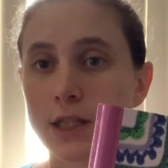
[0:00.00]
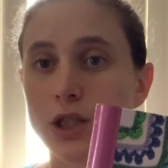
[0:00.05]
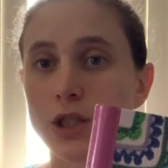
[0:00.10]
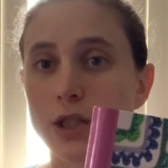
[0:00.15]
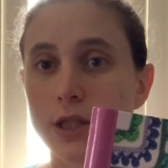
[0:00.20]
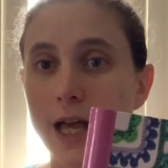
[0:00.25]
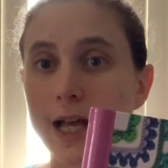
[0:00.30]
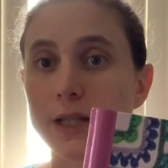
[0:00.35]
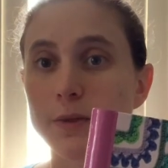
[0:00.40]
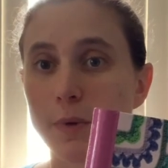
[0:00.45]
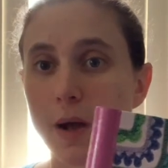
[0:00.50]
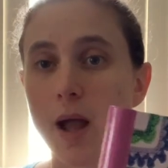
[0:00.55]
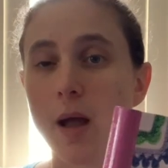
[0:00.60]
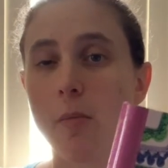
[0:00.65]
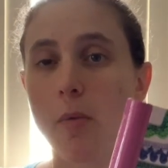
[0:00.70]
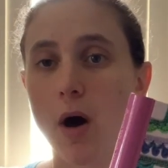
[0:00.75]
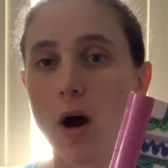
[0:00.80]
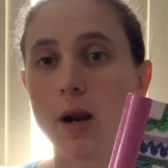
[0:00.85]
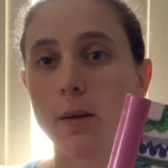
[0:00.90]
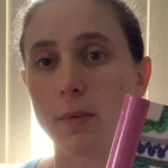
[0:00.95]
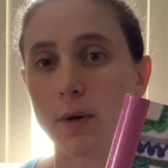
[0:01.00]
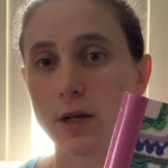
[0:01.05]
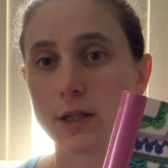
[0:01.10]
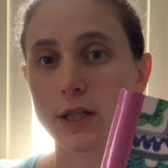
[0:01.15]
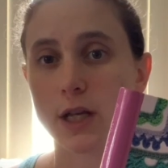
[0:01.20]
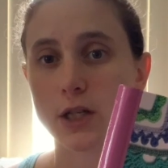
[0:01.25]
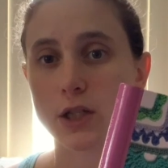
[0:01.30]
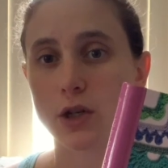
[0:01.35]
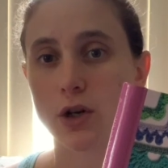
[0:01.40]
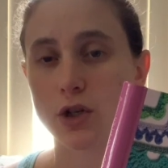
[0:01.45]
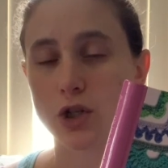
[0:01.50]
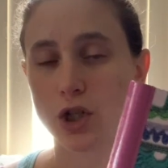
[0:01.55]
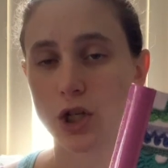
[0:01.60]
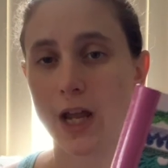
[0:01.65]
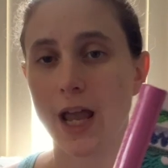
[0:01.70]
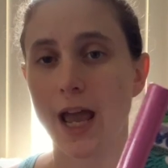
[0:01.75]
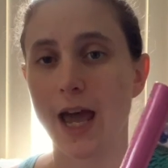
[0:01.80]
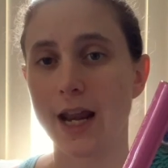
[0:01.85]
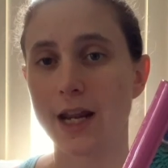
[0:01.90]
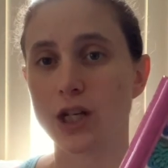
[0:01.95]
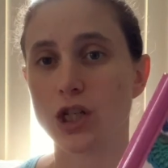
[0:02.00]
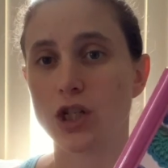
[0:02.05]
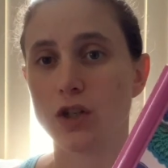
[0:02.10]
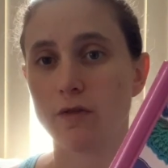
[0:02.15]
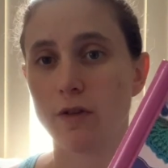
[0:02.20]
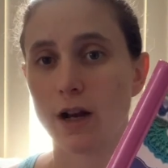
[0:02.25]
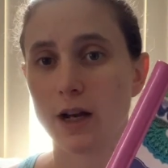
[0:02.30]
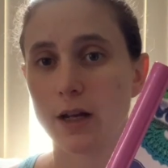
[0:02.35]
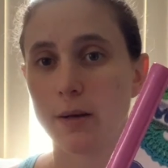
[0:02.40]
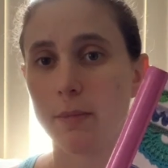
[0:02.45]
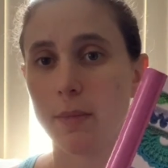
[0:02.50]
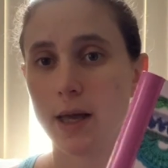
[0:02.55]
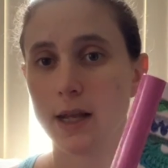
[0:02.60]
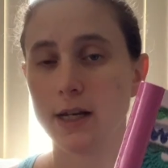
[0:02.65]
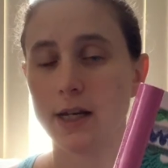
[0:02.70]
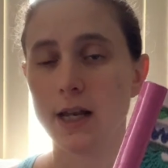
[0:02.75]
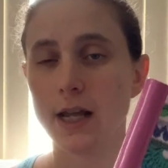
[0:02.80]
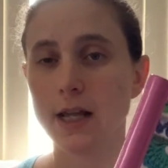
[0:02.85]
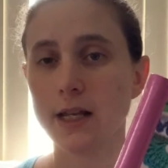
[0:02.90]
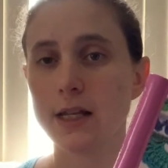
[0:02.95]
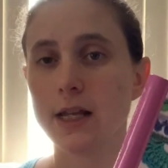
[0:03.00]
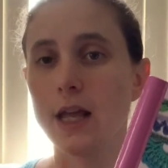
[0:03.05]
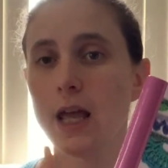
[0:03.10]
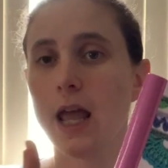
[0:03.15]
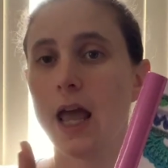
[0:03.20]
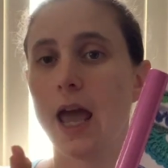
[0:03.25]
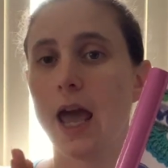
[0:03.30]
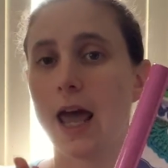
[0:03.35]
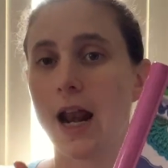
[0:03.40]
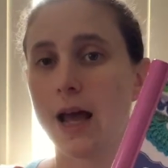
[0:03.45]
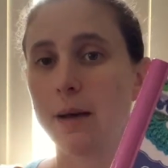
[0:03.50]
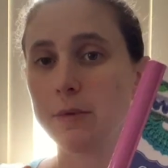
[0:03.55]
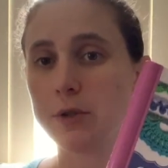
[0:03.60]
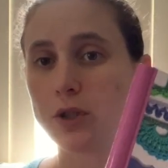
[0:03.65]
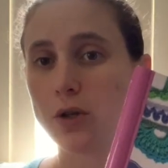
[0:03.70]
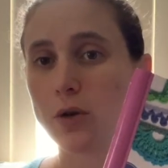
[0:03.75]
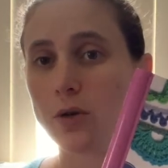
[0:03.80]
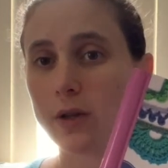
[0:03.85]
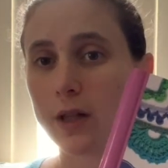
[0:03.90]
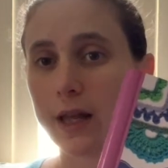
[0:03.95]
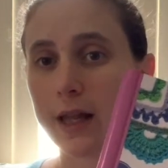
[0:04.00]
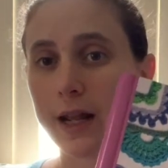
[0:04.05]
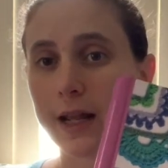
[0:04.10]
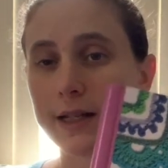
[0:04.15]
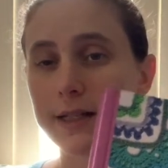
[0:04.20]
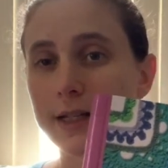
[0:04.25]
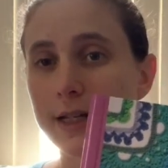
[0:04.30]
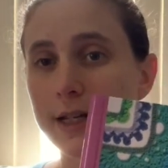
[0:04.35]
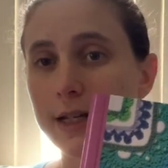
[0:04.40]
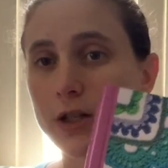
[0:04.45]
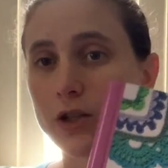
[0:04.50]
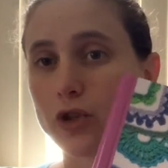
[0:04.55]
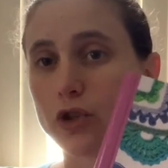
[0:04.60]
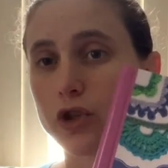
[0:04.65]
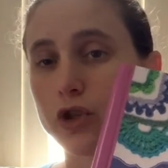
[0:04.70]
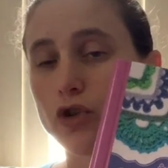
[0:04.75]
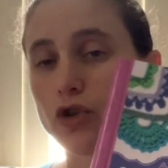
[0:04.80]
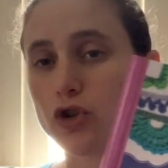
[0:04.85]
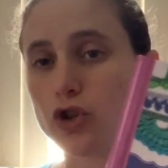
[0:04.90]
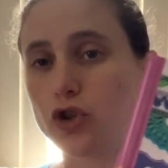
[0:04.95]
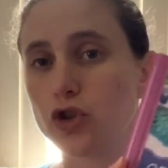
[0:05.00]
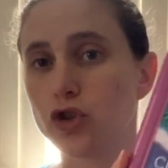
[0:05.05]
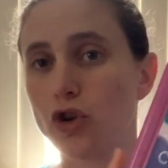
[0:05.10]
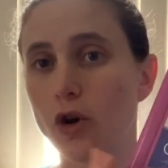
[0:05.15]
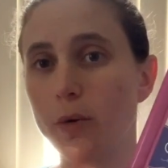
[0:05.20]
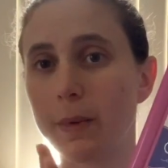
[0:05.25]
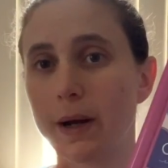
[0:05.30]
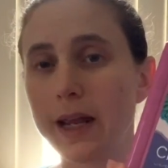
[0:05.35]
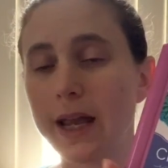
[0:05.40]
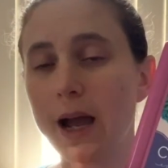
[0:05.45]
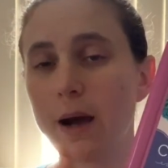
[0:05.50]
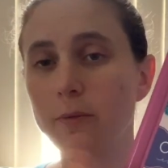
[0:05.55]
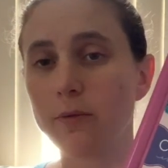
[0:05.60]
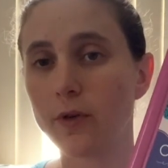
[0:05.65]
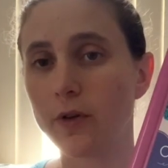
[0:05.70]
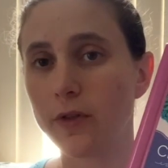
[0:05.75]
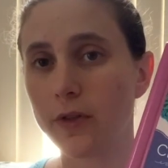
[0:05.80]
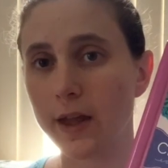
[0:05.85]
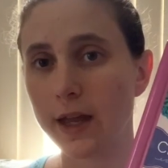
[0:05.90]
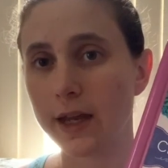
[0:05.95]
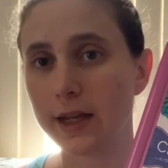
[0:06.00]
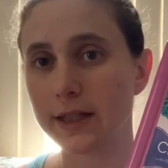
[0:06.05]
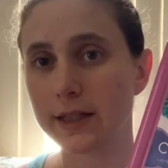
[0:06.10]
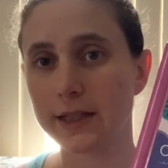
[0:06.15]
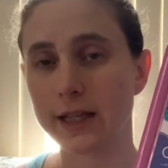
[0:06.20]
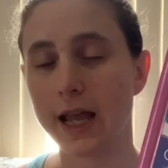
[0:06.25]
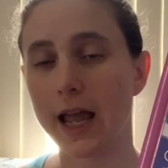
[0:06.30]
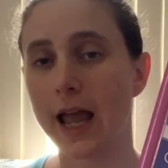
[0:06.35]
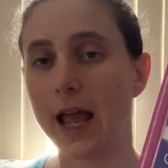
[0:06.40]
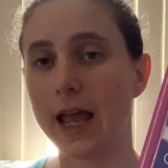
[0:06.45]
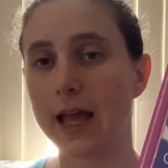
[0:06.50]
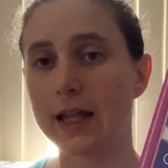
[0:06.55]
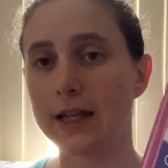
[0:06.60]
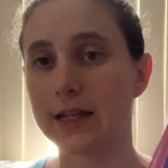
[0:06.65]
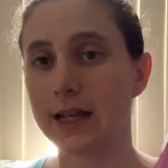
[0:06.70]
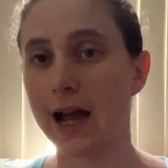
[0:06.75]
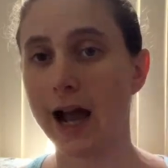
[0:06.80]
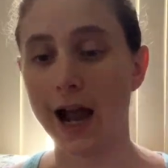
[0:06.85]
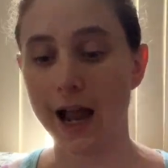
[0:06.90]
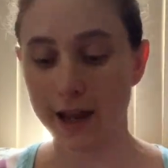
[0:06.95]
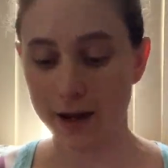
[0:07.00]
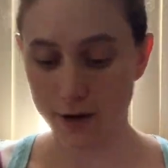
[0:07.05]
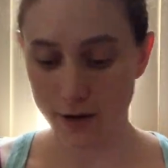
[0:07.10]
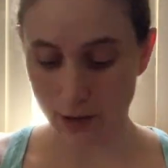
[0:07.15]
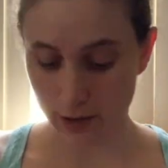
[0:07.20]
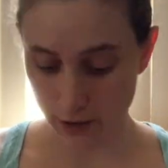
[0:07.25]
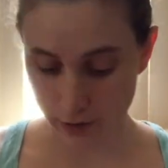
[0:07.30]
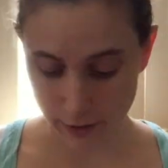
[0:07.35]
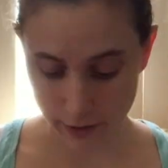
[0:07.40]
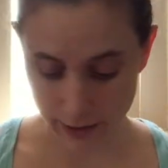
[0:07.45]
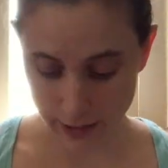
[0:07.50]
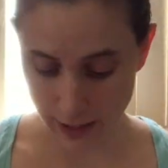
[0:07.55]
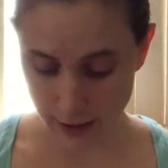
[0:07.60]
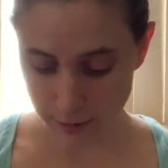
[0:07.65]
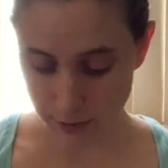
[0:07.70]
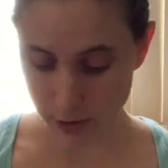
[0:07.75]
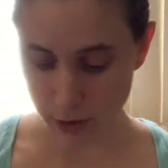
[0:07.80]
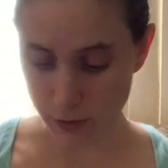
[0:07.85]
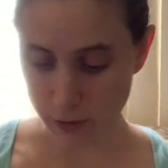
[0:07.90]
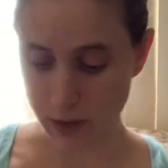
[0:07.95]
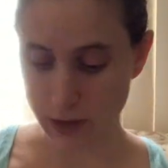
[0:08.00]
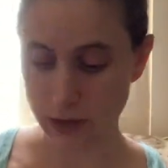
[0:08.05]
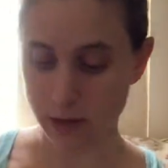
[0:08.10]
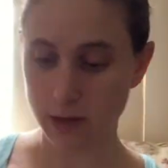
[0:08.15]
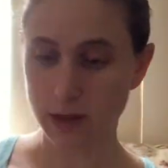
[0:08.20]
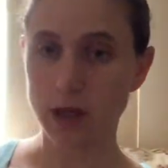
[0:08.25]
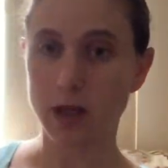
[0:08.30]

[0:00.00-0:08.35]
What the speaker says: that's why I bought it, because I saw she had it, she recommended it, and I'm so glad I did. There's so many helpful things, and I already came in use